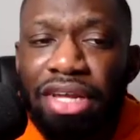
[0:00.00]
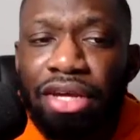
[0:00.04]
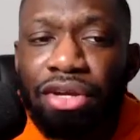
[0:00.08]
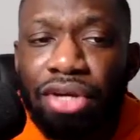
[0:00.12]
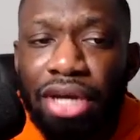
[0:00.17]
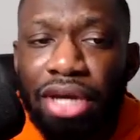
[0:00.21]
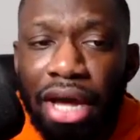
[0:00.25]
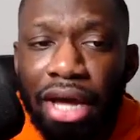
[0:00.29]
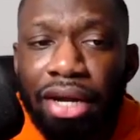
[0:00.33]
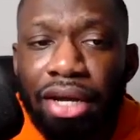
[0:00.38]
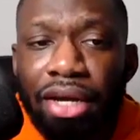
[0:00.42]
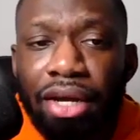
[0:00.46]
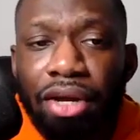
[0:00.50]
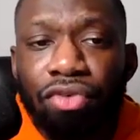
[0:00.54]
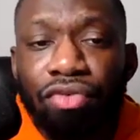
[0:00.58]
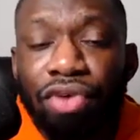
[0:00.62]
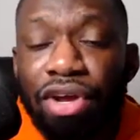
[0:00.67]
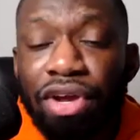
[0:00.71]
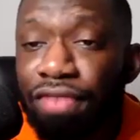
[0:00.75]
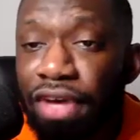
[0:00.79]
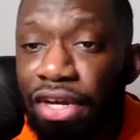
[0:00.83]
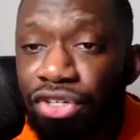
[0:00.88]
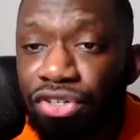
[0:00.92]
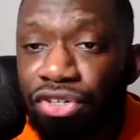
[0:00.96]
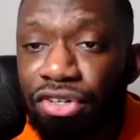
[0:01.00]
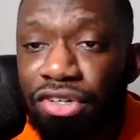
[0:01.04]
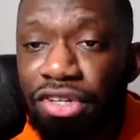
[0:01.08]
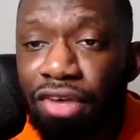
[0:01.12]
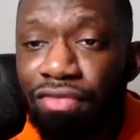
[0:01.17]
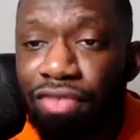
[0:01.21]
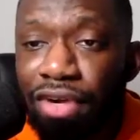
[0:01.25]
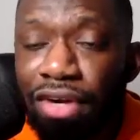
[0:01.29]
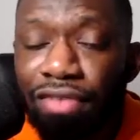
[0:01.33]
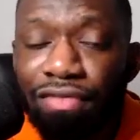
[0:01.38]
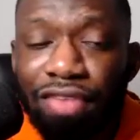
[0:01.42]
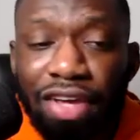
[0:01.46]
that you got to reinvent
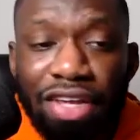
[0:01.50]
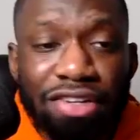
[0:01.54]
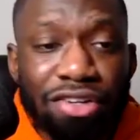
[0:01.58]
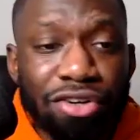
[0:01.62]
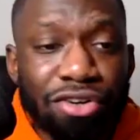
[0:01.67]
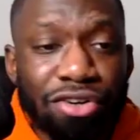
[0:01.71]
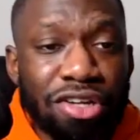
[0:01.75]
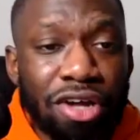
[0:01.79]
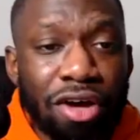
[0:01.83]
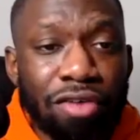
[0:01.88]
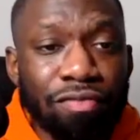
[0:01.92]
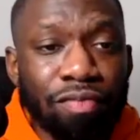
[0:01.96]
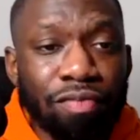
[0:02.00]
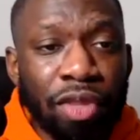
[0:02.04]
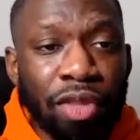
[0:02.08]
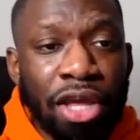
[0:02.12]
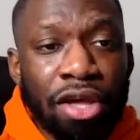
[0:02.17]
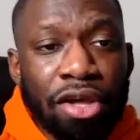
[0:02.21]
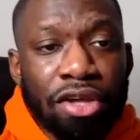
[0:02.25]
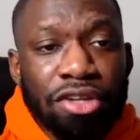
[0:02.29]
yourself and invest in yourself.